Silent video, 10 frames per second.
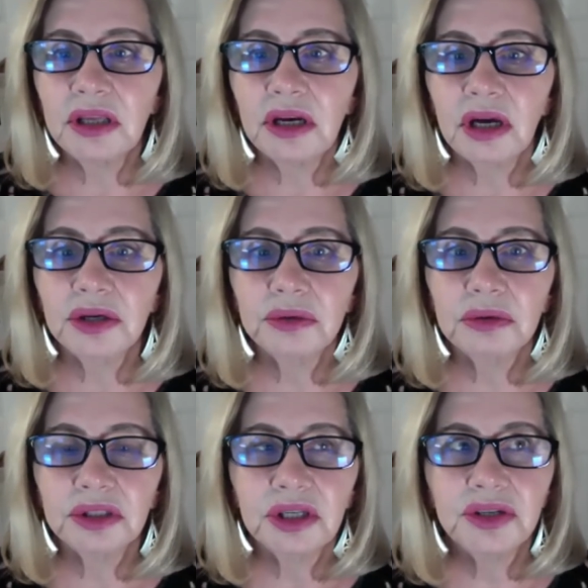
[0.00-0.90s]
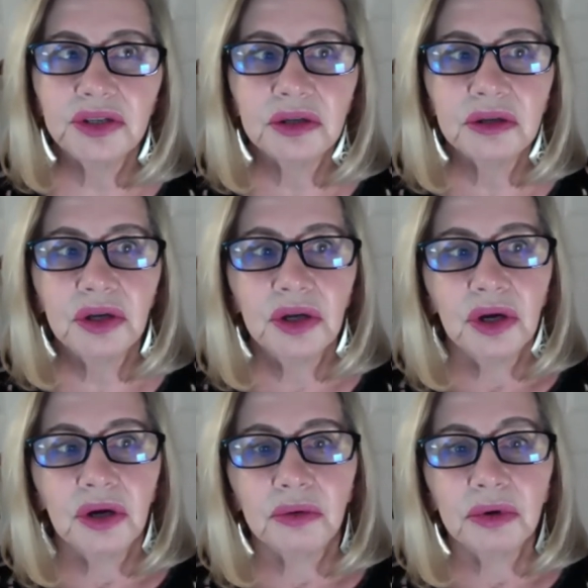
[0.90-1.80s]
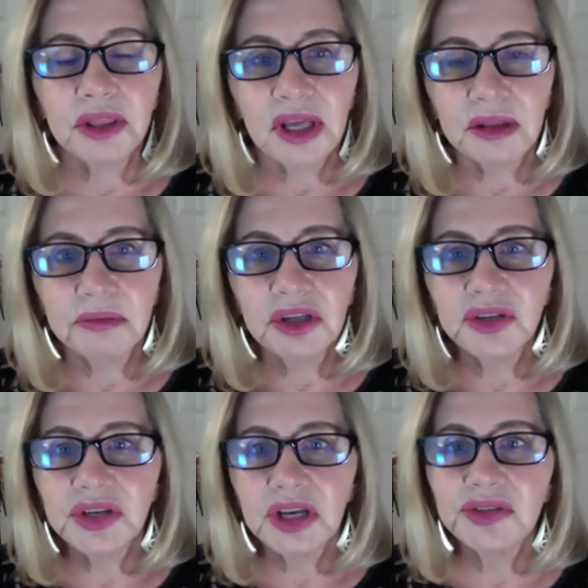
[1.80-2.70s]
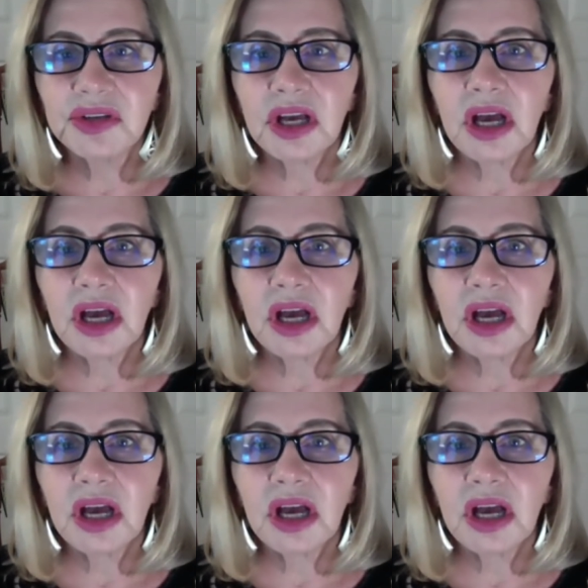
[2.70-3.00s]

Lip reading: non-dual teaching with Kenneth Mills, as